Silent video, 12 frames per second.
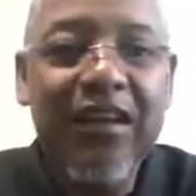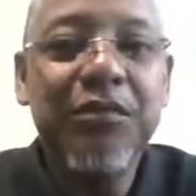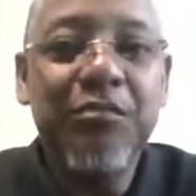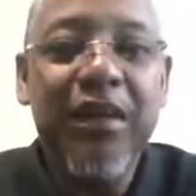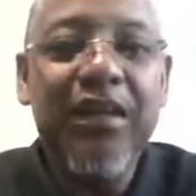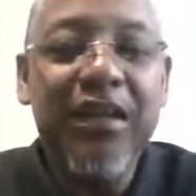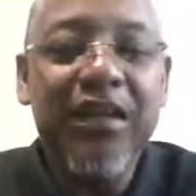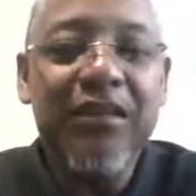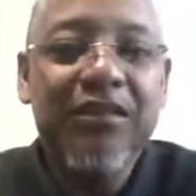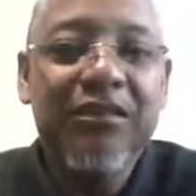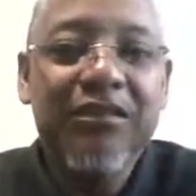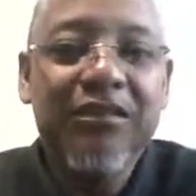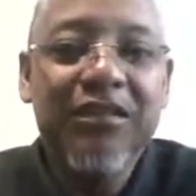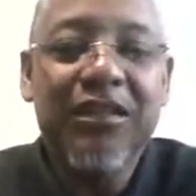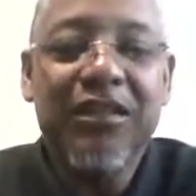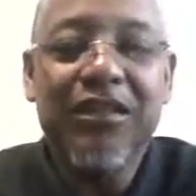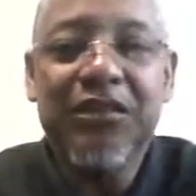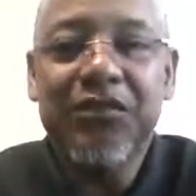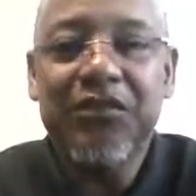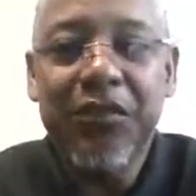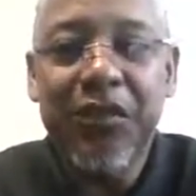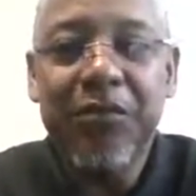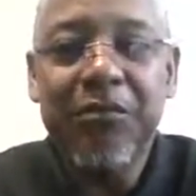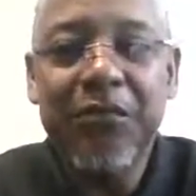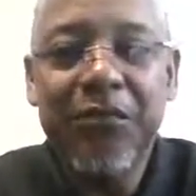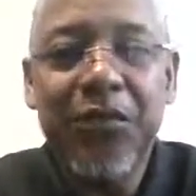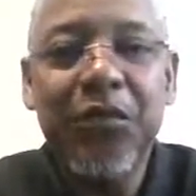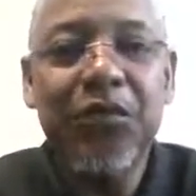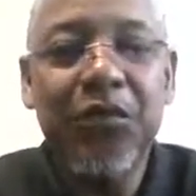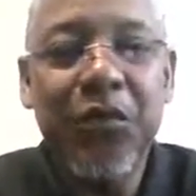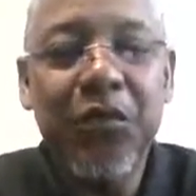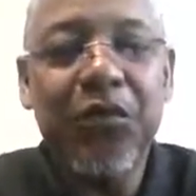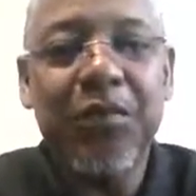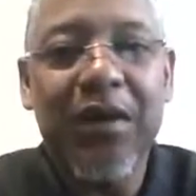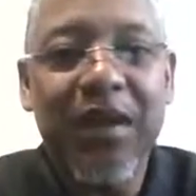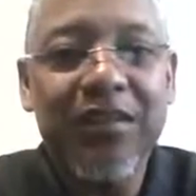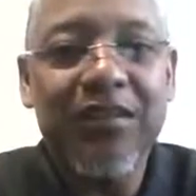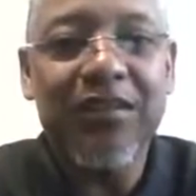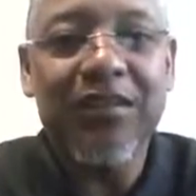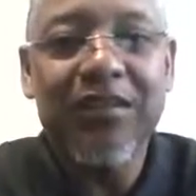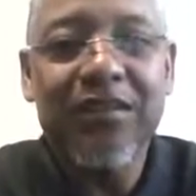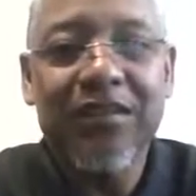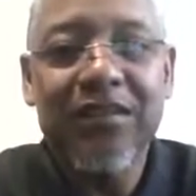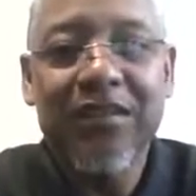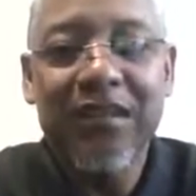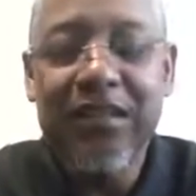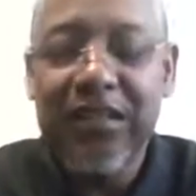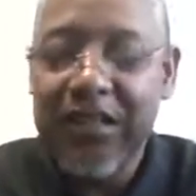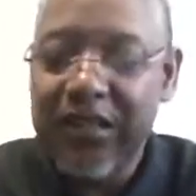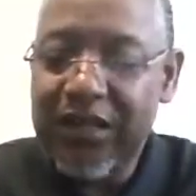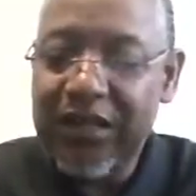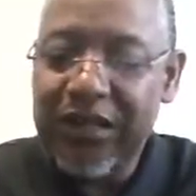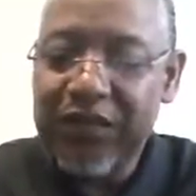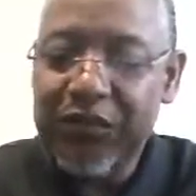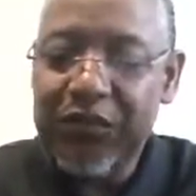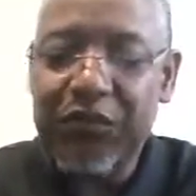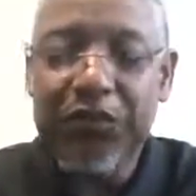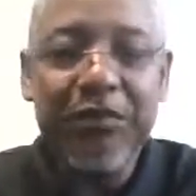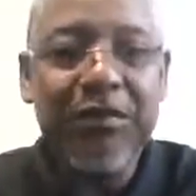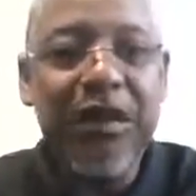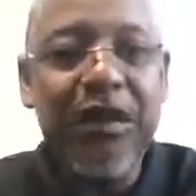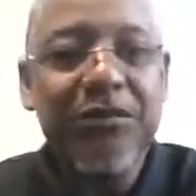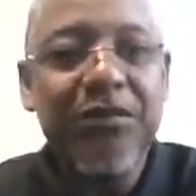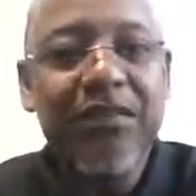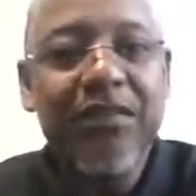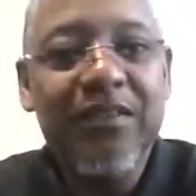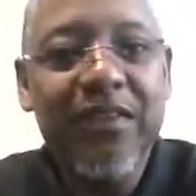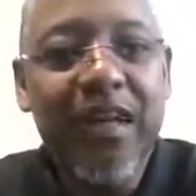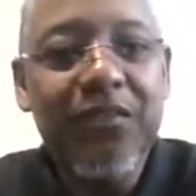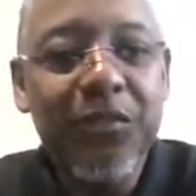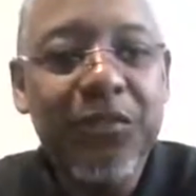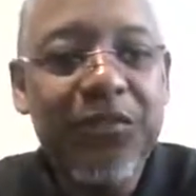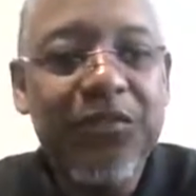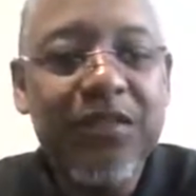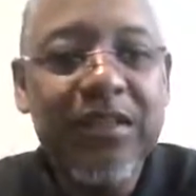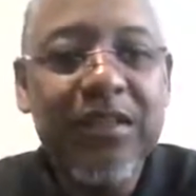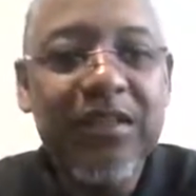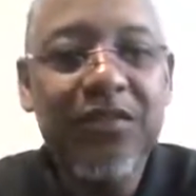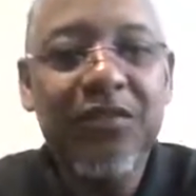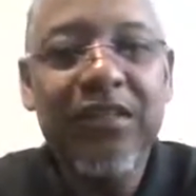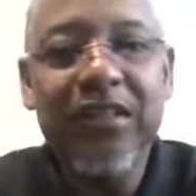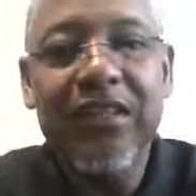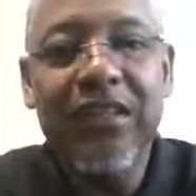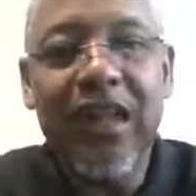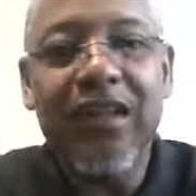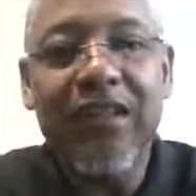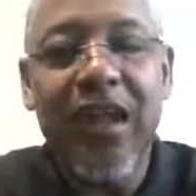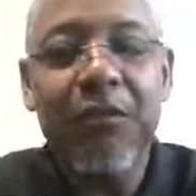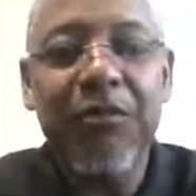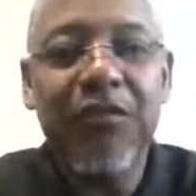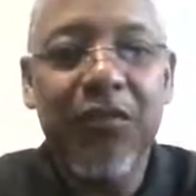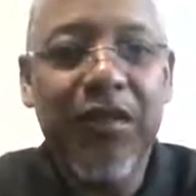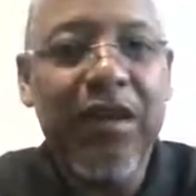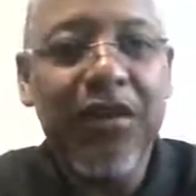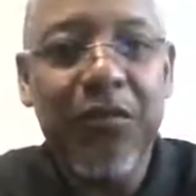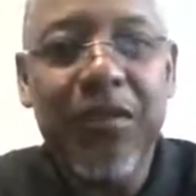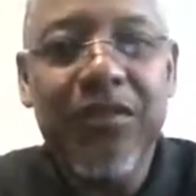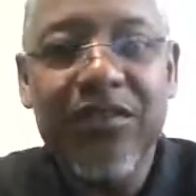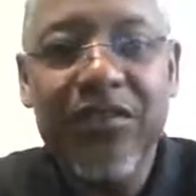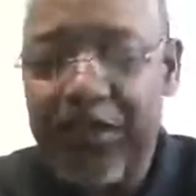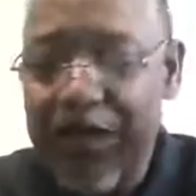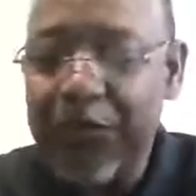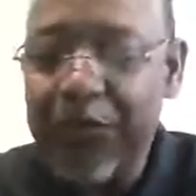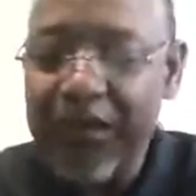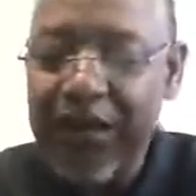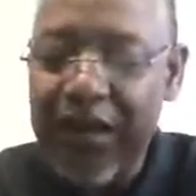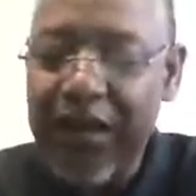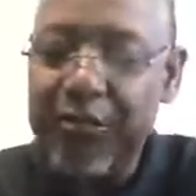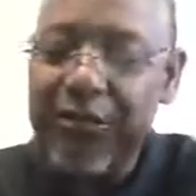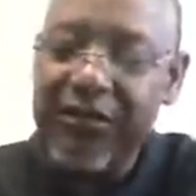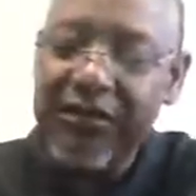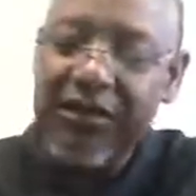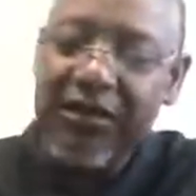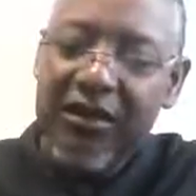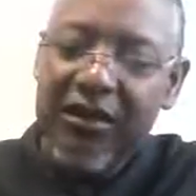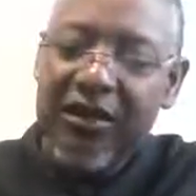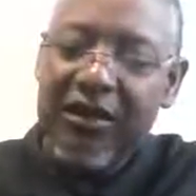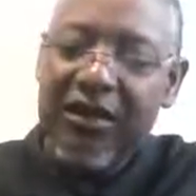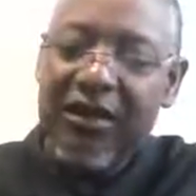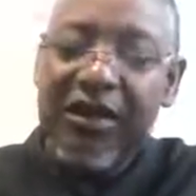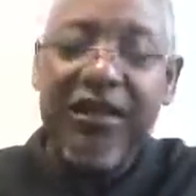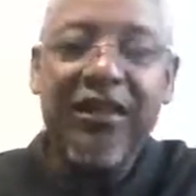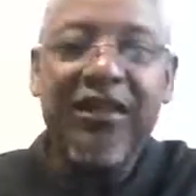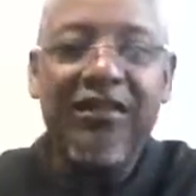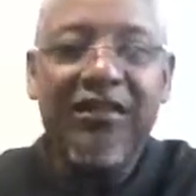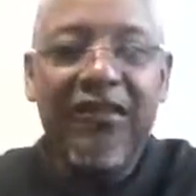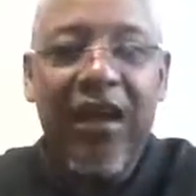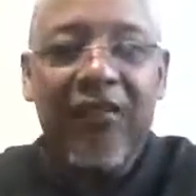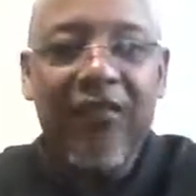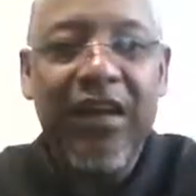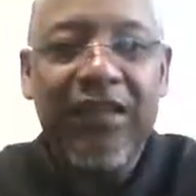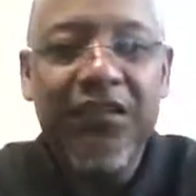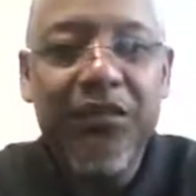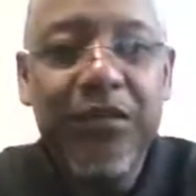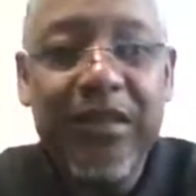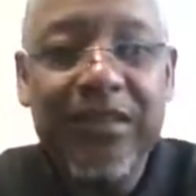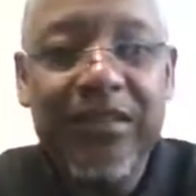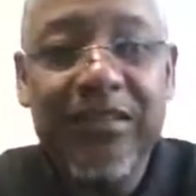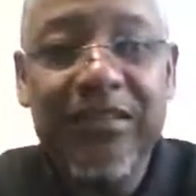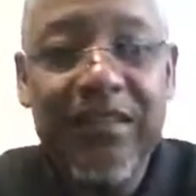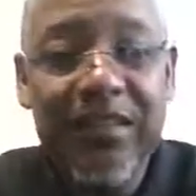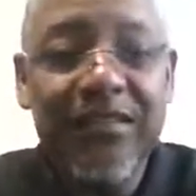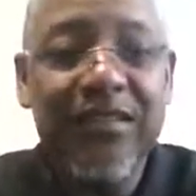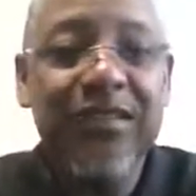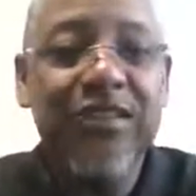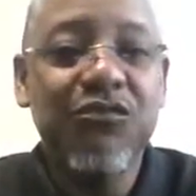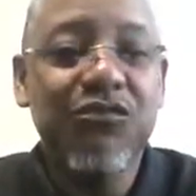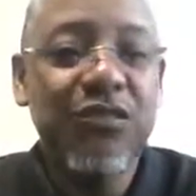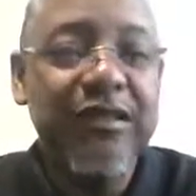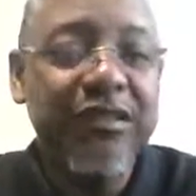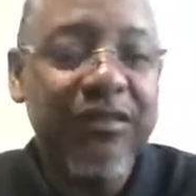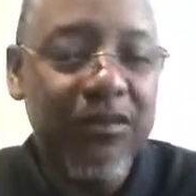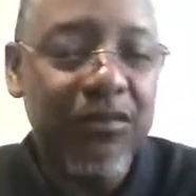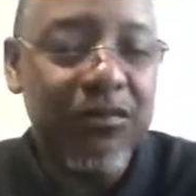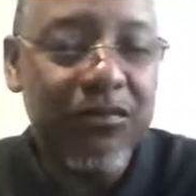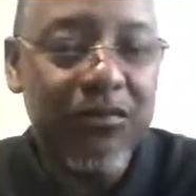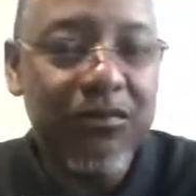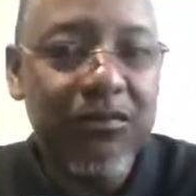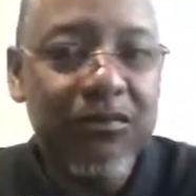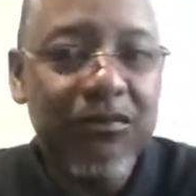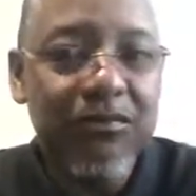money from those old policies. So sometimes that's what you need. You need that type of evaluation. Now, when that happens, unless I've got to do extensive research,